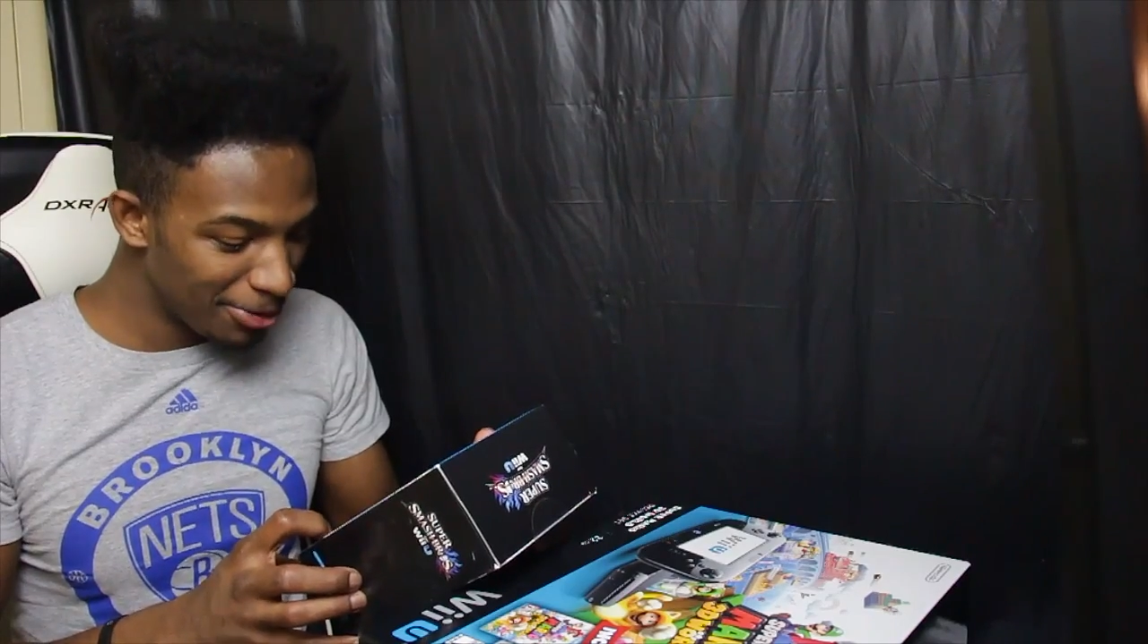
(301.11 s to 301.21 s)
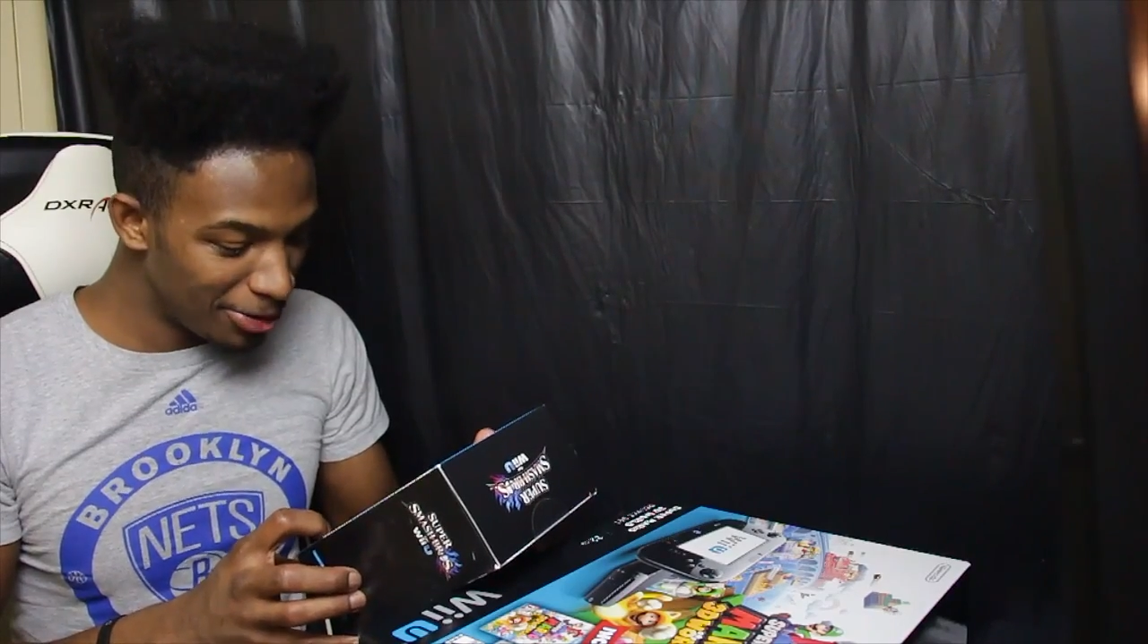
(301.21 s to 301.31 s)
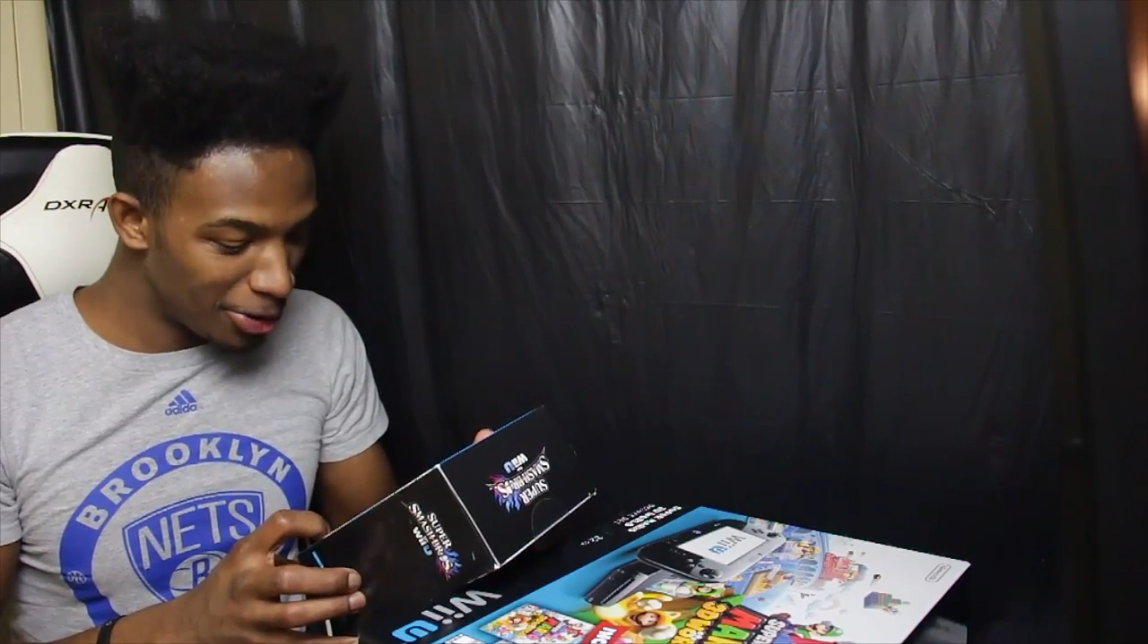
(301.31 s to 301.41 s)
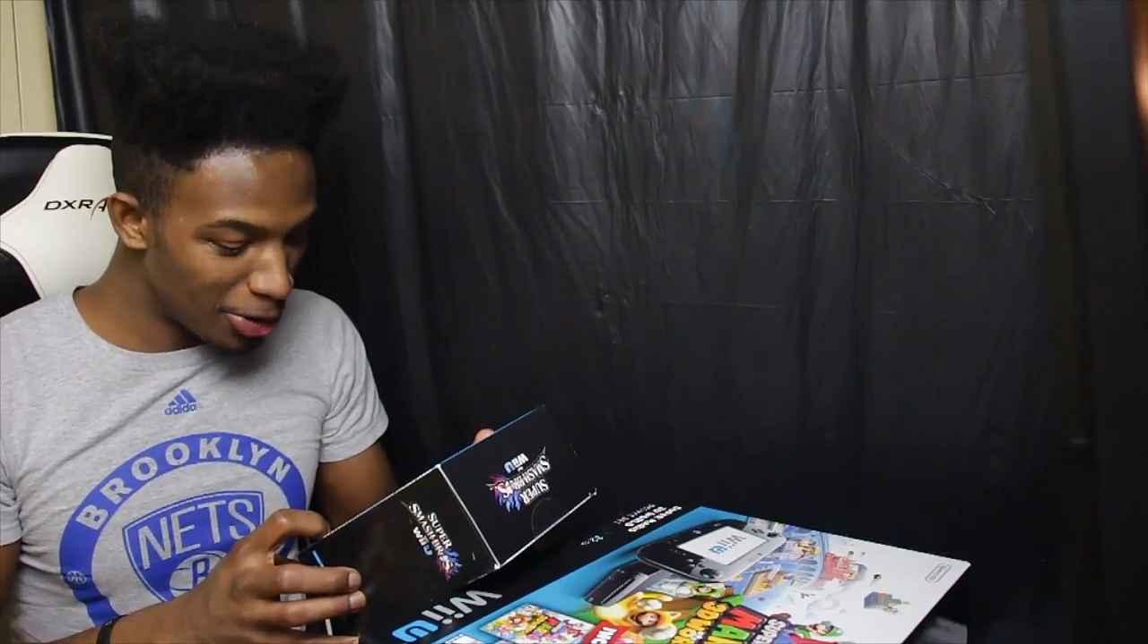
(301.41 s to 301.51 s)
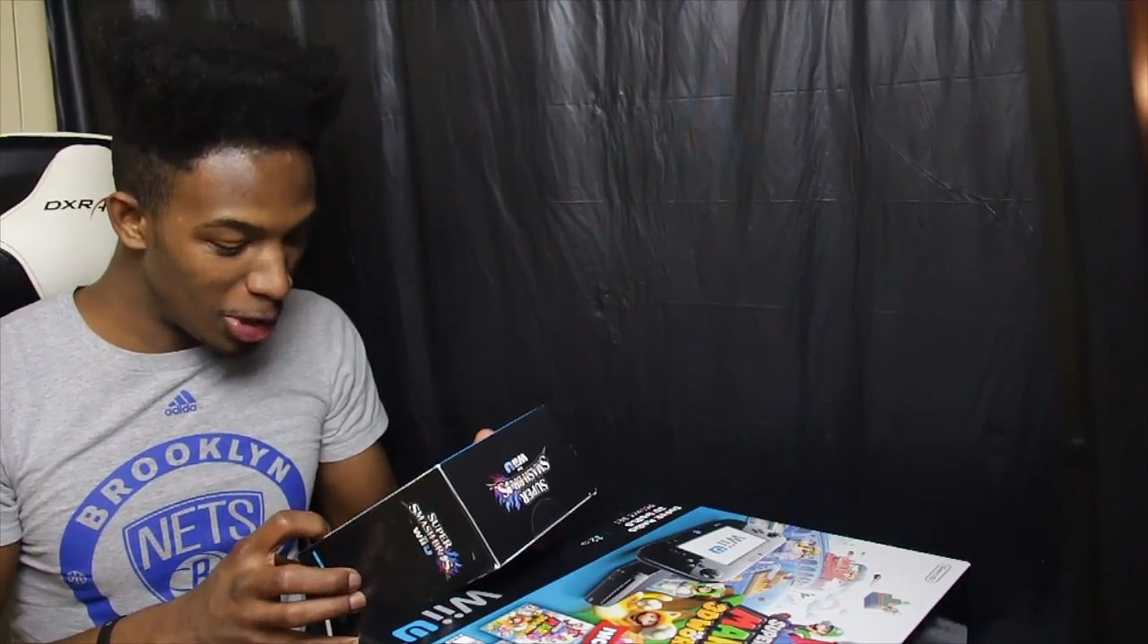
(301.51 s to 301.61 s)

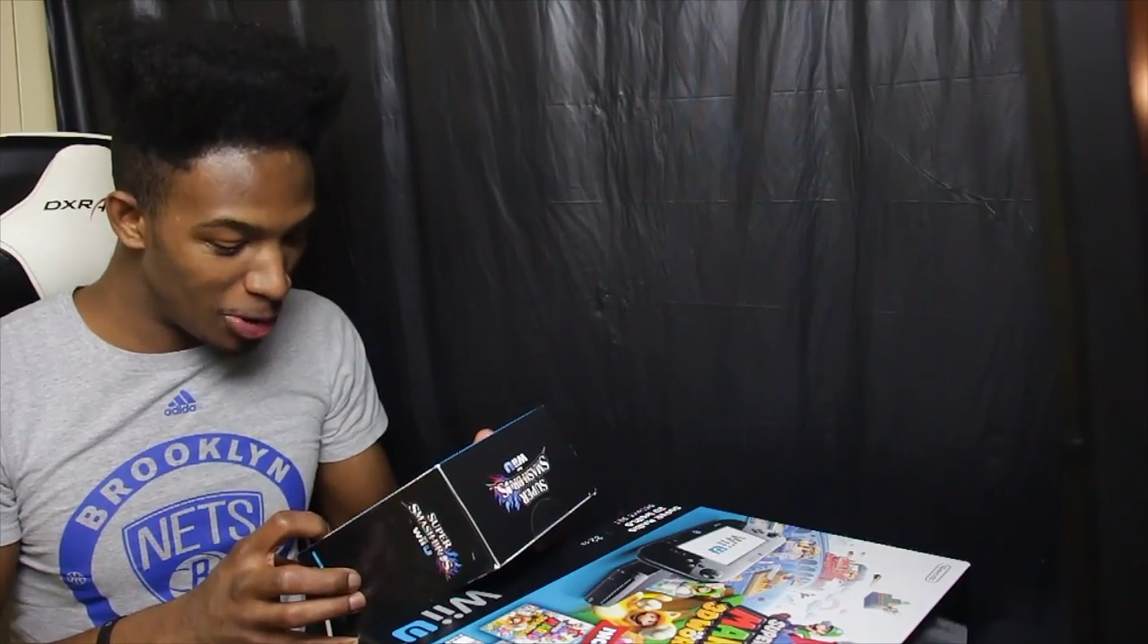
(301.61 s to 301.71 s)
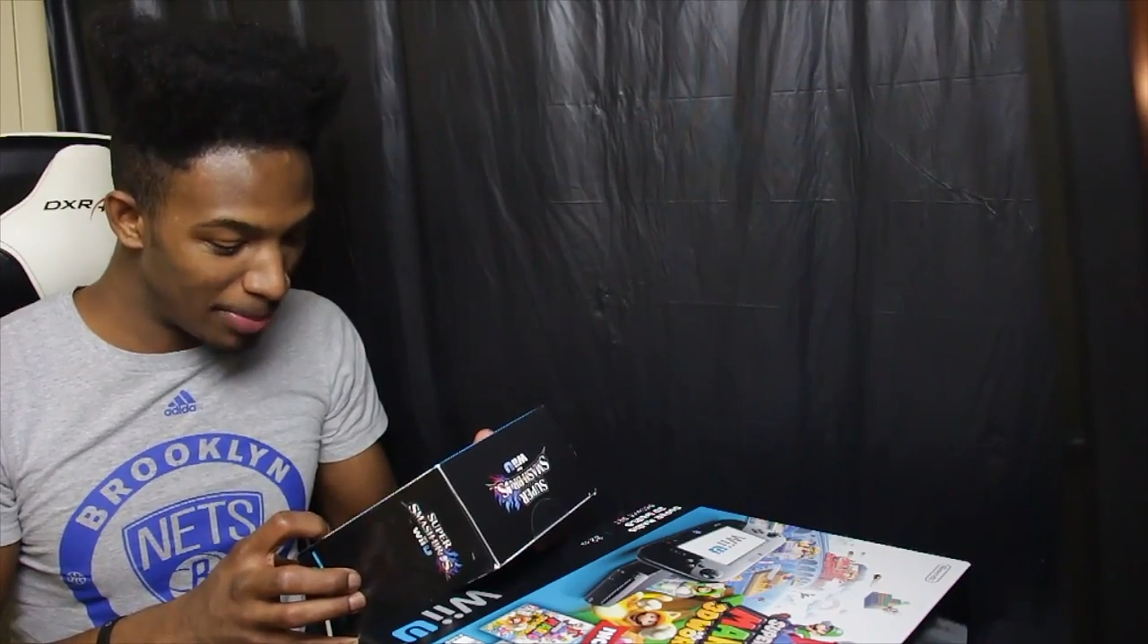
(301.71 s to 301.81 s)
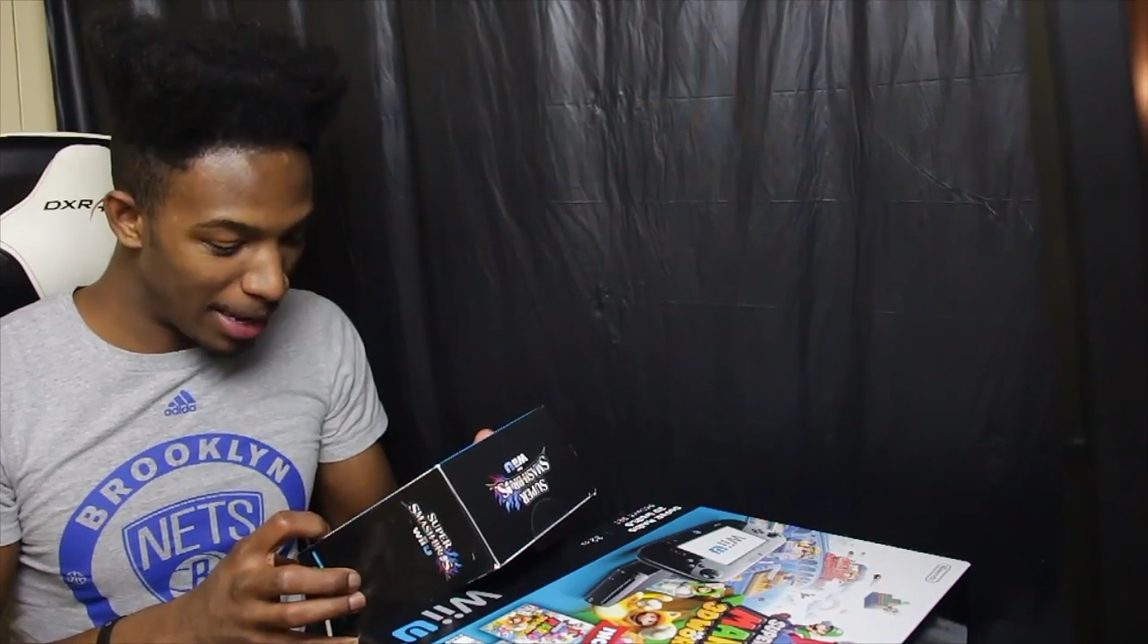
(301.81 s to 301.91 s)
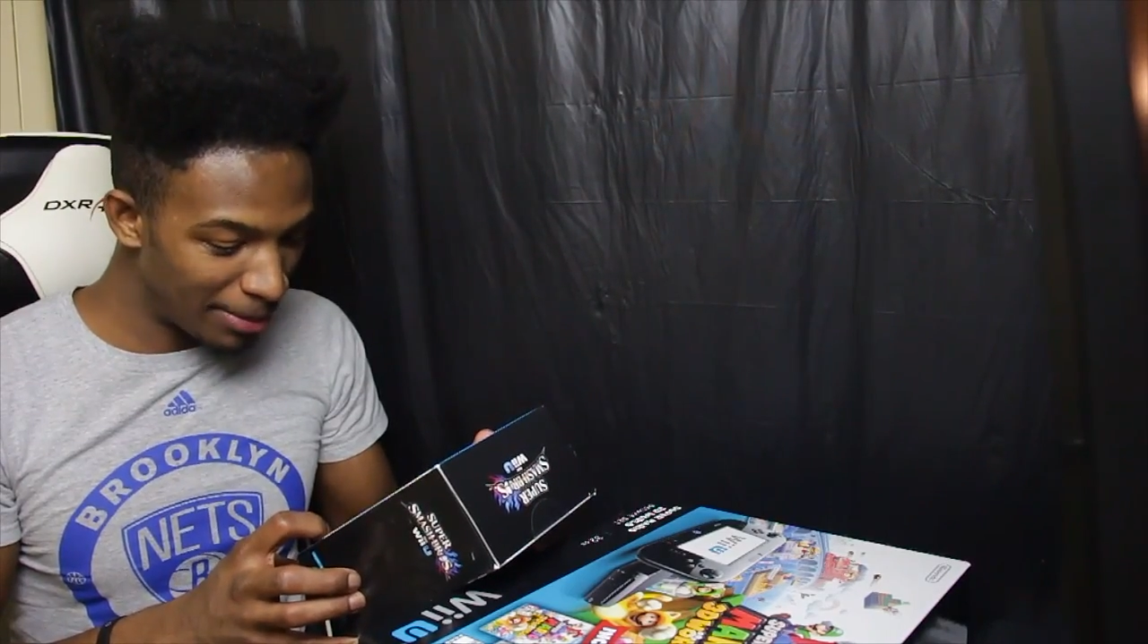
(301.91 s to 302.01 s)
You know, Cole,